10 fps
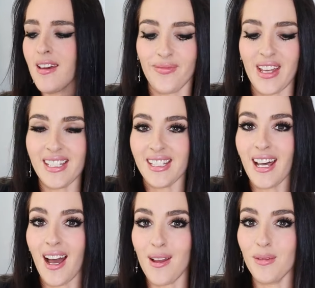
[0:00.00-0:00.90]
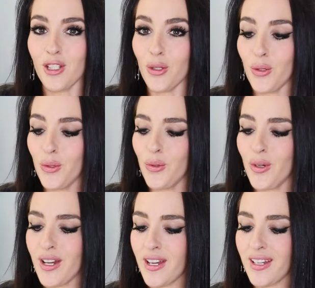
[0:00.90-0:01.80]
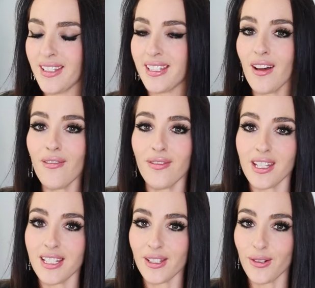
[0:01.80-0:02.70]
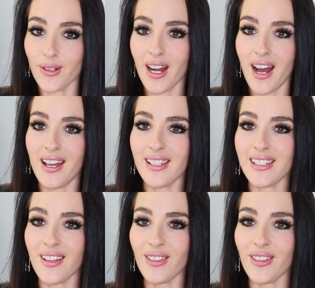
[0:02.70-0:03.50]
it's time to stuff these little guys.